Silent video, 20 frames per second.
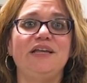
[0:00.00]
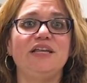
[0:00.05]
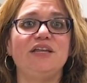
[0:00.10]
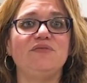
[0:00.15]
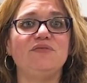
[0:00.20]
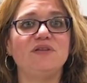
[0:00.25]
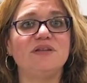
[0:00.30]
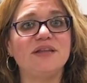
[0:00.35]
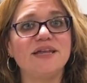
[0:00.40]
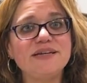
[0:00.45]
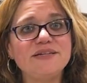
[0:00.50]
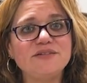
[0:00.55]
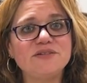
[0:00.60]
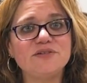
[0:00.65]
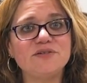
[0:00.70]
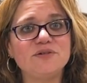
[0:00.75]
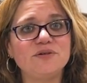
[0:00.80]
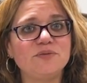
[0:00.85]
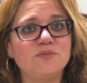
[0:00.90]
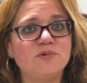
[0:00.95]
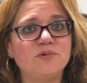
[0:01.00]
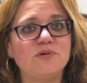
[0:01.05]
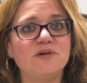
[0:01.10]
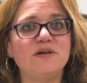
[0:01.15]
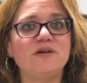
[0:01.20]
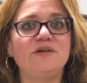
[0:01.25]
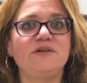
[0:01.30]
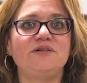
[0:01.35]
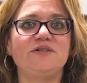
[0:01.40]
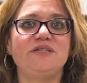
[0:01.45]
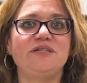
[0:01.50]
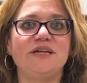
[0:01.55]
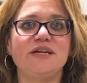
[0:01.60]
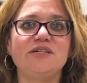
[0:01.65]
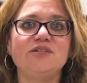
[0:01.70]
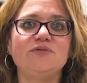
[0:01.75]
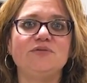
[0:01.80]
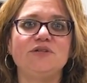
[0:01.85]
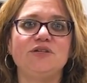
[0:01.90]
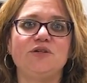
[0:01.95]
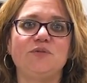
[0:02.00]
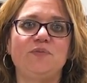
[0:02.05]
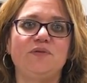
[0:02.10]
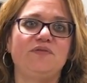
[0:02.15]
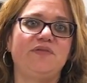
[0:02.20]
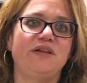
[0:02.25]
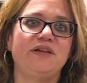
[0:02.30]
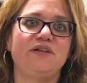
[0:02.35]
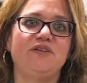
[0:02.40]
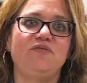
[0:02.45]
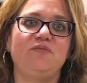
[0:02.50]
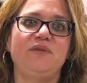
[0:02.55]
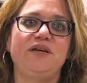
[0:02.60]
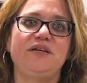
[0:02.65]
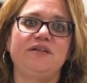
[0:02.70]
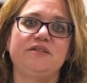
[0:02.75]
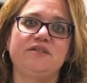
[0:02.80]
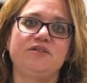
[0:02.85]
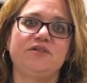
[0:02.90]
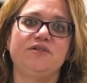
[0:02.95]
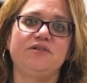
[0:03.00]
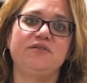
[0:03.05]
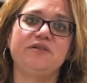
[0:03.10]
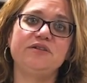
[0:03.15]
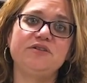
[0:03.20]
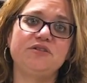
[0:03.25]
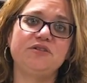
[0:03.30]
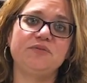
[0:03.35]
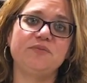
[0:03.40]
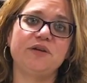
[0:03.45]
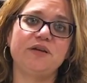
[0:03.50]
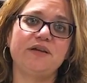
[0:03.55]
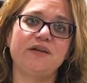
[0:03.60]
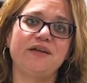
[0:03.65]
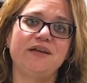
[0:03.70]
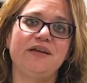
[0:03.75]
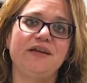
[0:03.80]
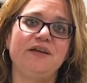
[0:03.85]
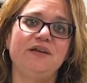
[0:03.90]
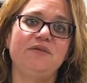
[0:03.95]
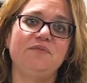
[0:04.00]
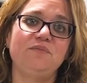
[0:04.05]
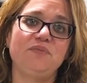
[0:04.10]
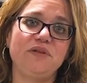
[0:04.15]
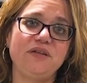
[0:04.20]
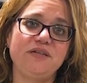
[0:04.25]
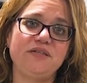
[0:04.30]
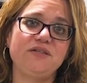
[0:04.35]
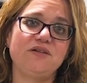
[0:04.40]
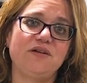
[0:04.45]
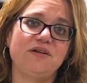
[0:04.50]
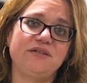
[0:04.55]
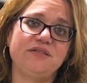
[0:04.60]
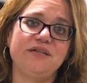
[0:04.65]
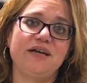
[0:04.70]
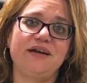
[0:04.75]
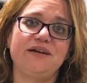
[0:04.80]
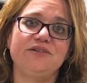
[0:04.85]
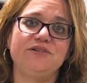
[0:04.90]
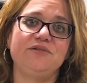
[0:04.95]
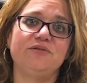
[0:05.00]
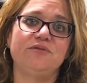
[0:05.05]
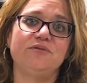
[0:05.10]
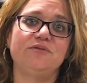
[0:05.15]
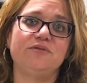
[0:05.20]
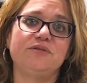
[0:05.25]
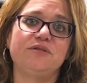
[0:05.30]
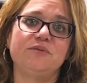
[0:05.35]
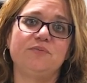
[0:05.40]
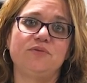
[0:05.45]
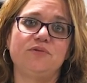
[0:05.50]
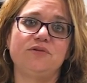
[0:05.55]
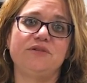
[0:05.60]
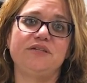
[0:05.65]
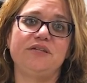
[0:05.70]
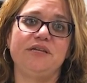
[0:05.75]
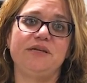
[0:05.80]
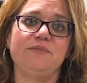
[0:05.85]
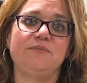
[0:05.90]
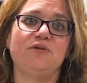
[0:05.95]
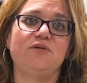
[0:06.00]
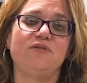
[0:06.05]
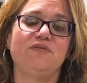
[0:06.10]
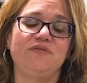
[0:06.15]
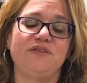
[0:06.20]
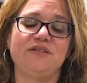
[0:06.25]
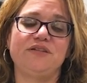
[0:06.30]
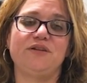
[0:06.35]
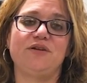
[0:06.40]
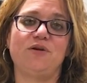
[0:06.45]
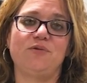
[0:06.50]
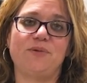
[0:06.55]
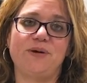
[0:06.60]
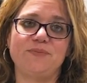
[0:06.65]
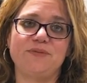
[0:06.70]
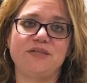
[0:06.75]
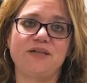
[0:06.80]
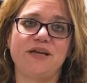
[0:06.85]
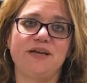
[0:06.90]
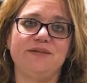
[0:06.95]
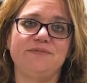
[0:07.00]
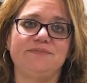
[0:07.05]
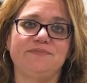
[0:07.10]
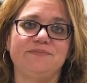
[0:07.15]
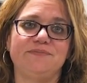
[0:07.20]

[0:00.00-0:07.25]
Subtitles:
If you'd like to learn more or schedule your preventative maintenance on your instrument, please contact your local support team or visit our website.